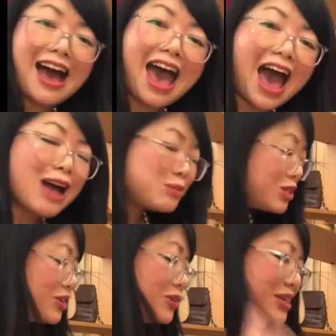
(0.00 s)
I
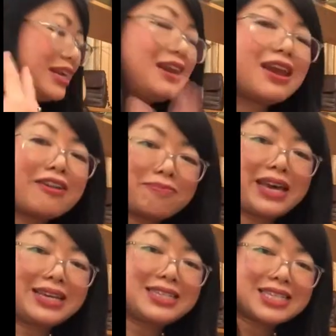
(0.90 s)
absolutely love
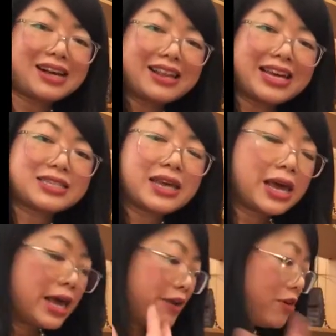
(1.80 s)
pieces like this.
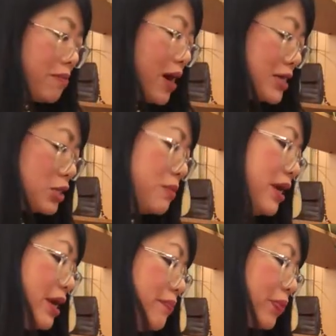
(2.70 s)
It reminds
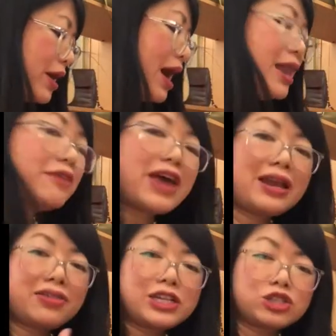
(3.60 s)
me, I love
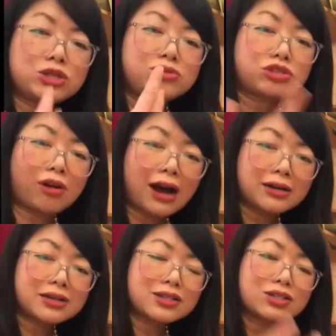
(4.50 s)
anything to do with
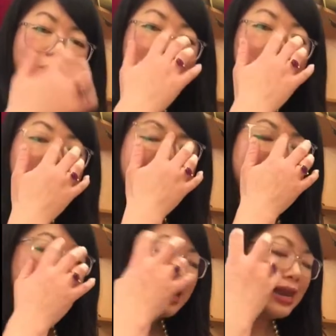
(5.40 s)
trunks or
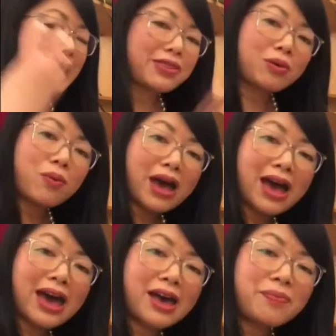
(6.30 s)

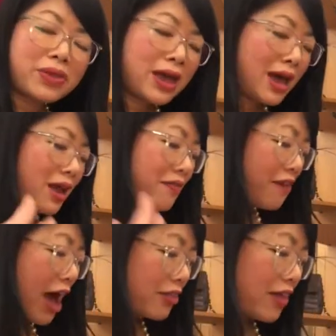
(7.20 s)
leatherware. And the
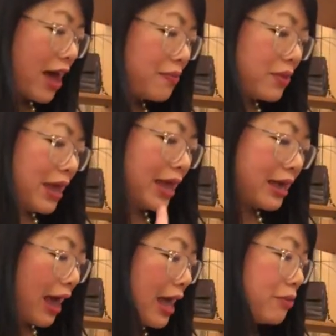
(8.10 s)
fact that it
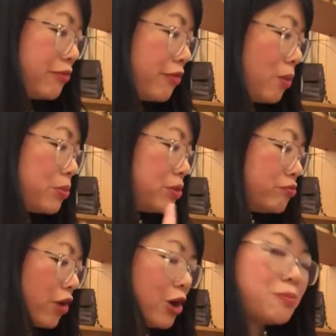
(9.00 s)
came from the
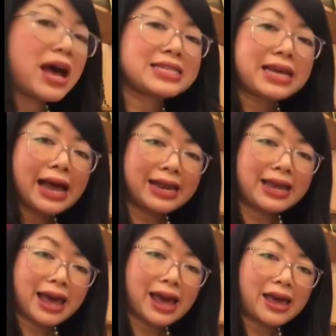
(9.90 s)
Rome
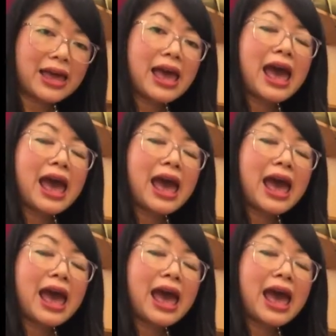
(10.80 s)
Atelier